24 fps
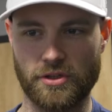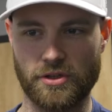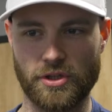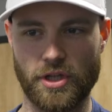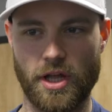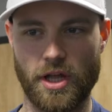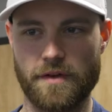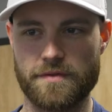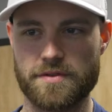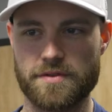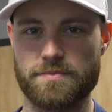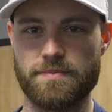
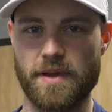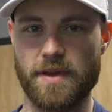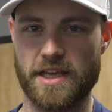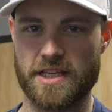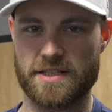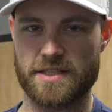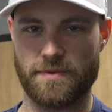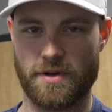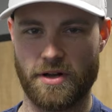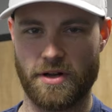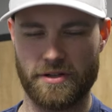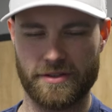loves
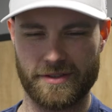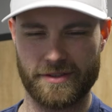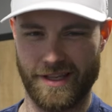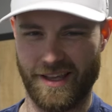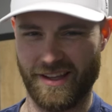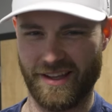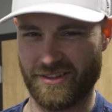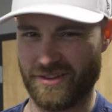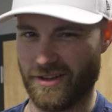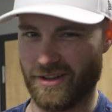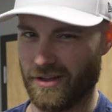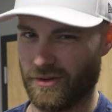baseball
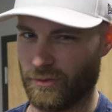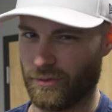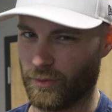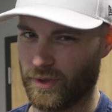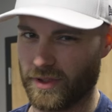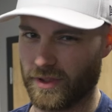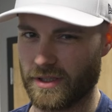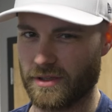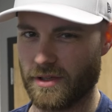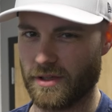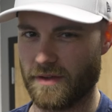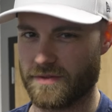and
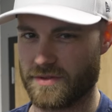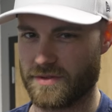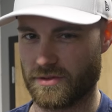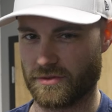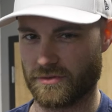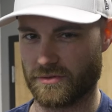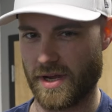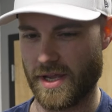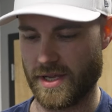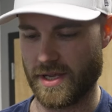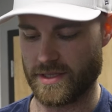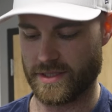really loves the
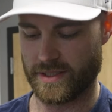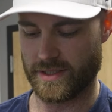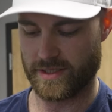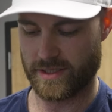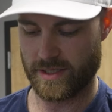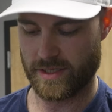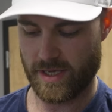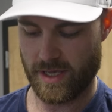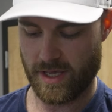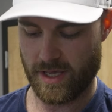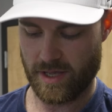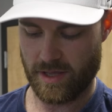Rays.
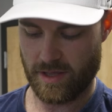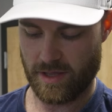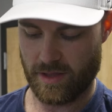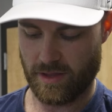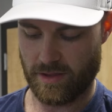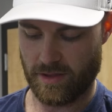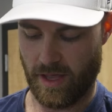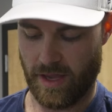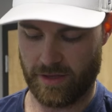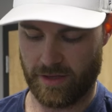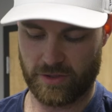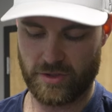
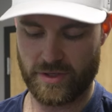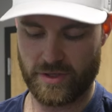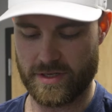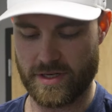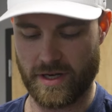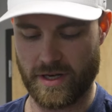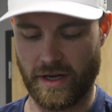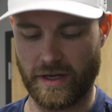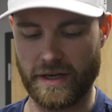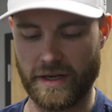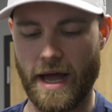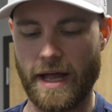I
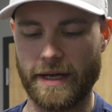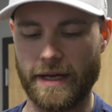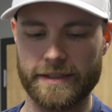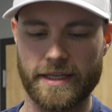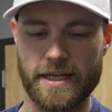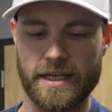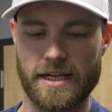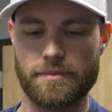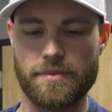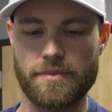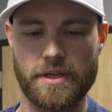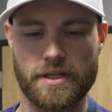couldn't not
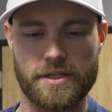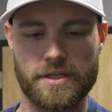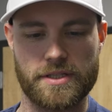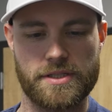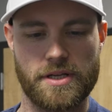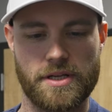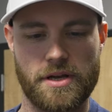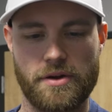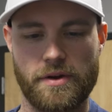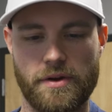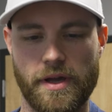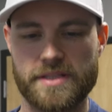get him this
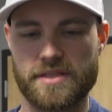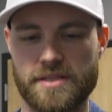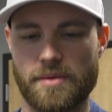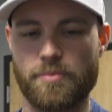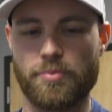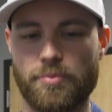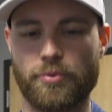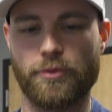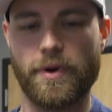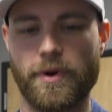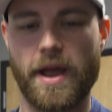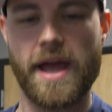though. It's a
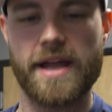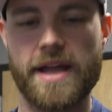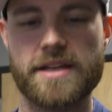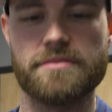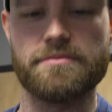Brad